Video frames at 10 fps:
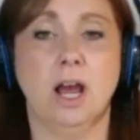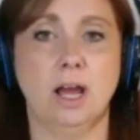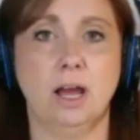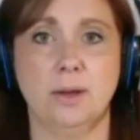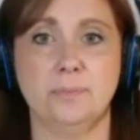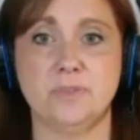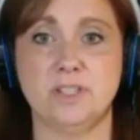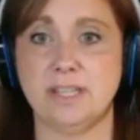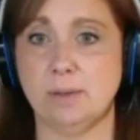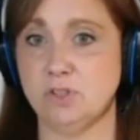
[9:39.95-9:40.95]

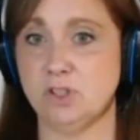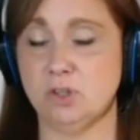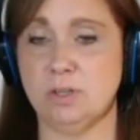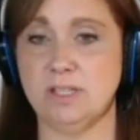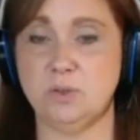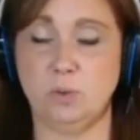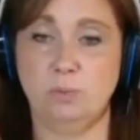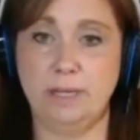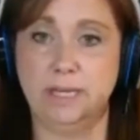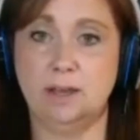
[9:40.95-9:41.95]
Some students will
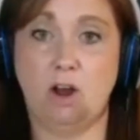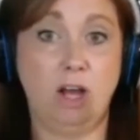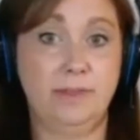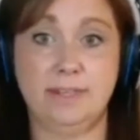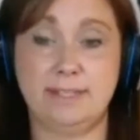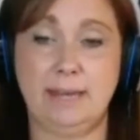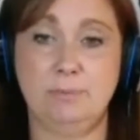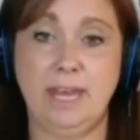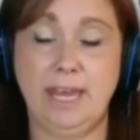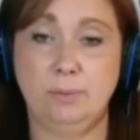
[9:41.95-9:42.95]
be on the same
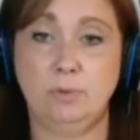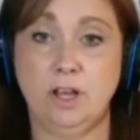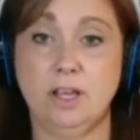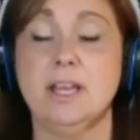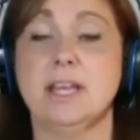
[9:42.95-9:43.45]
camera.